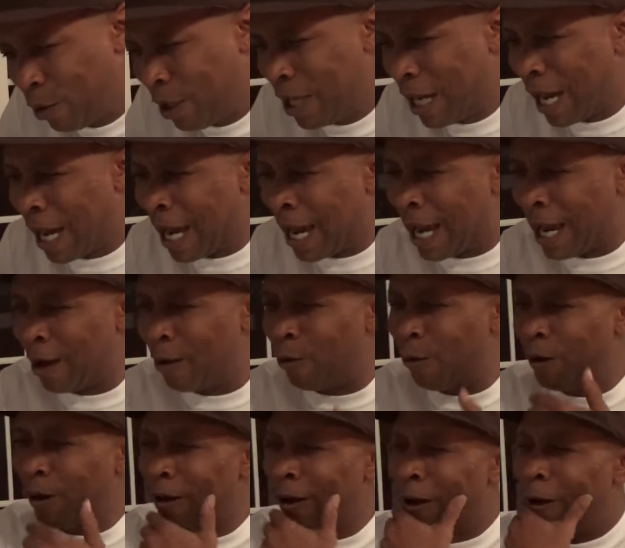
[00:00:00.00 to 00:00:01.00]
we had
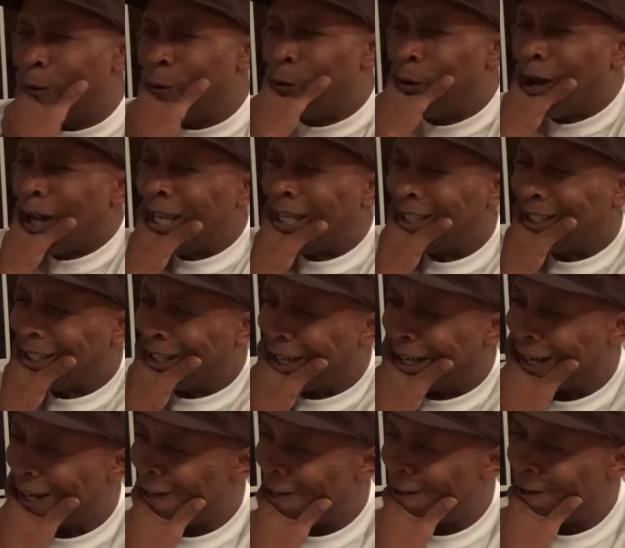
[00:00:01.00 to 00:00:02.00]
a white
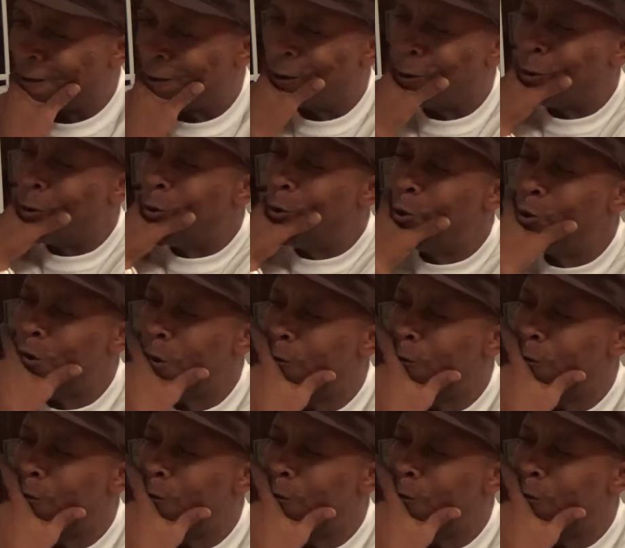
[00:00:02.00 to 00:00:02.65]
guy. I don't know who